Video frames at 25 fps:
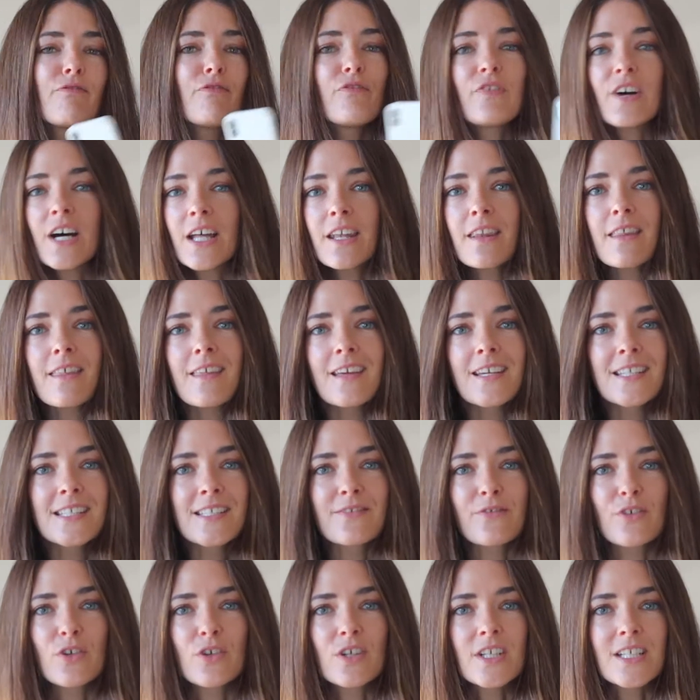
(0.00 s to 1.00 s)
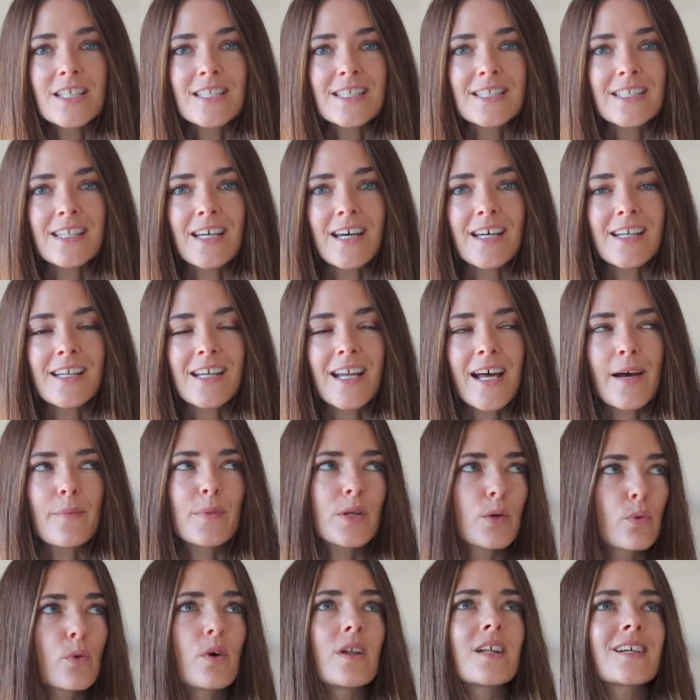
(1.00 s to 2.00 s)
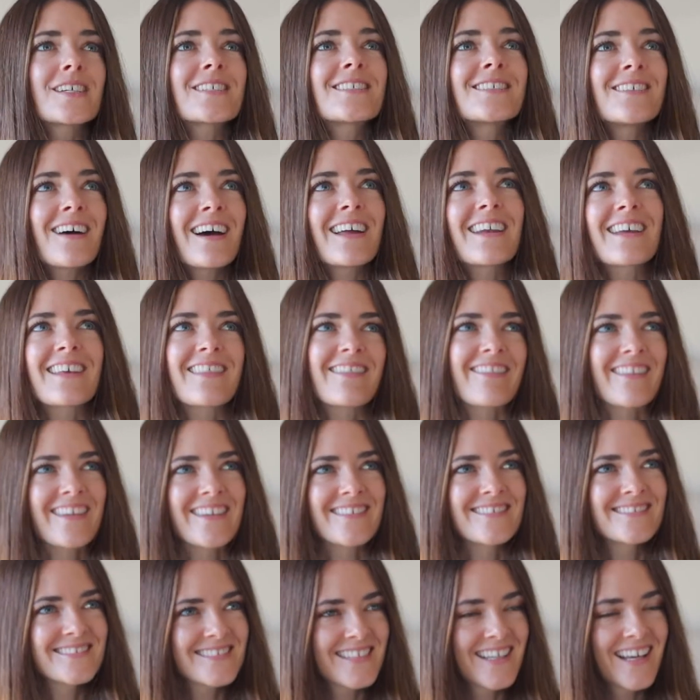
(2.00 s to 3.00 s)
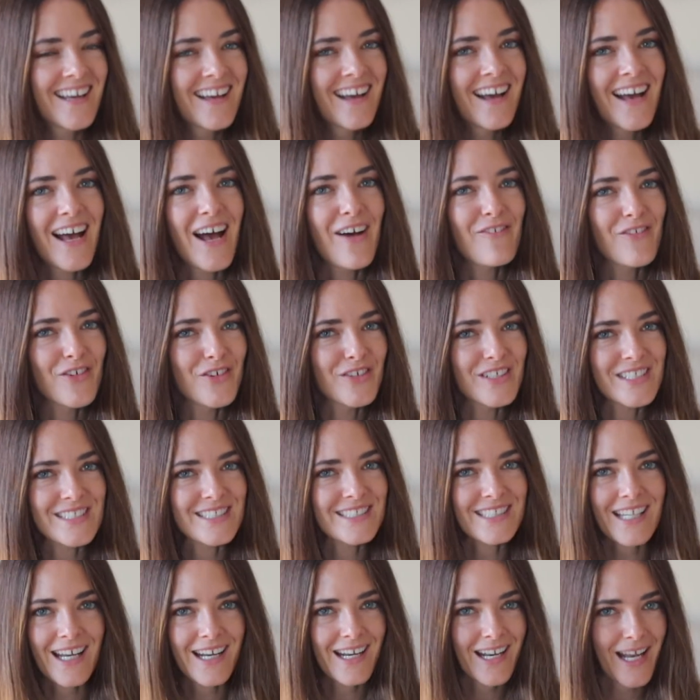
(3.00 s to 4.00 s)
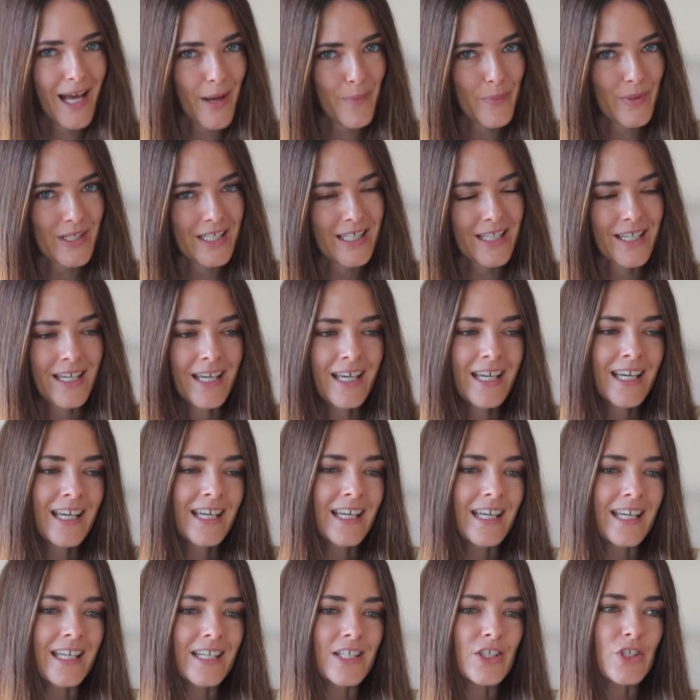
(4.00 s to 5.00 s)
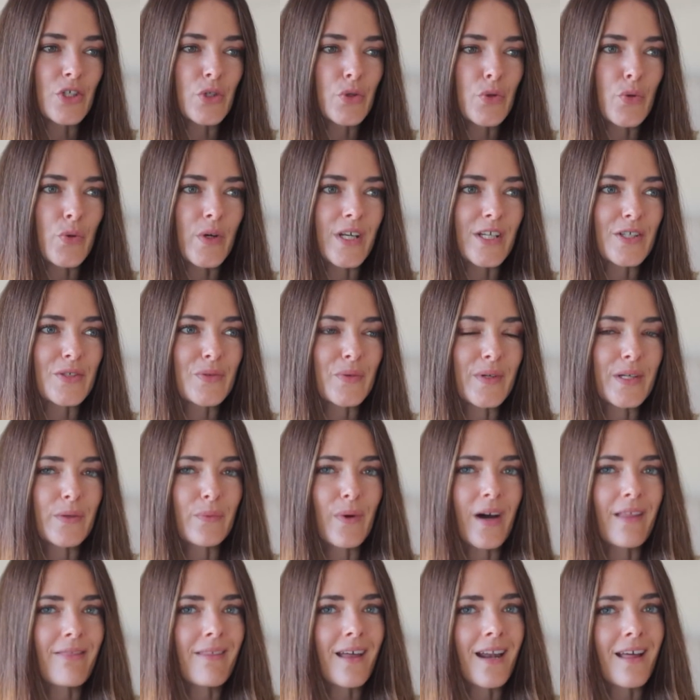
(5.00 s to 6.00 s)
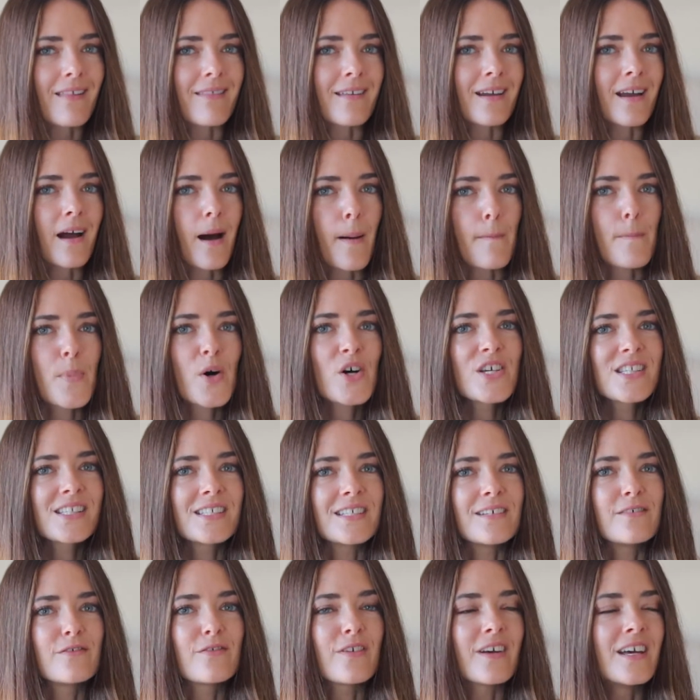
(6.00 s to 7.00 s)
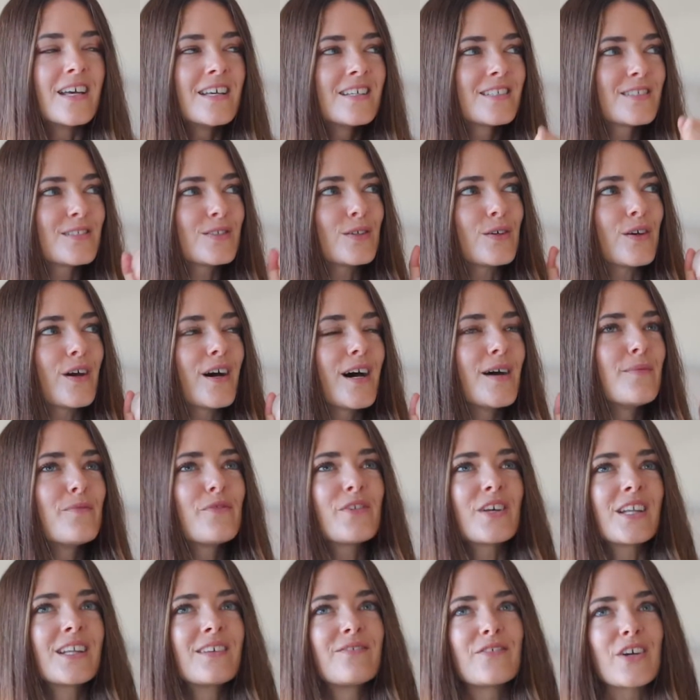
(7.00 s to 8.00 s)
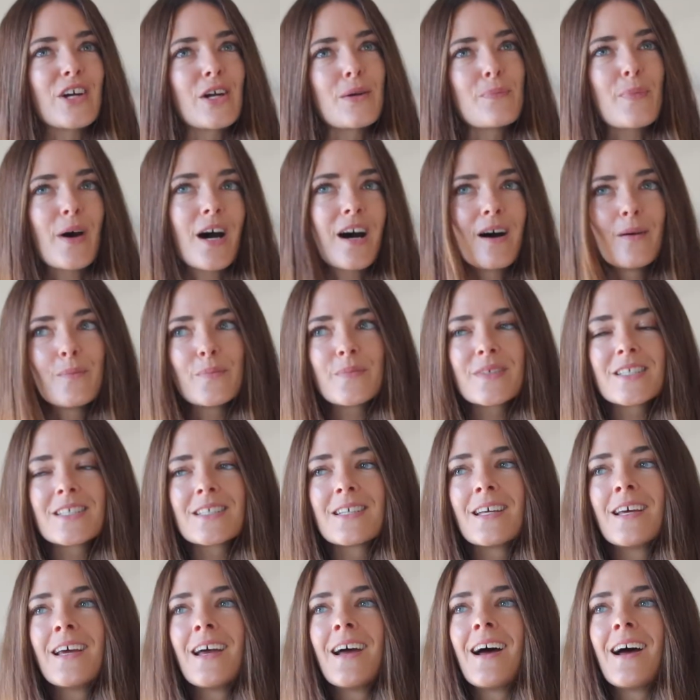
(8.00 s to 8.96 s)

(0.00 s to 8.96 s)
fun things have already started happening, well, exciting things have already started happening in 2021 that I think are positive. So I'm feeling very pumped.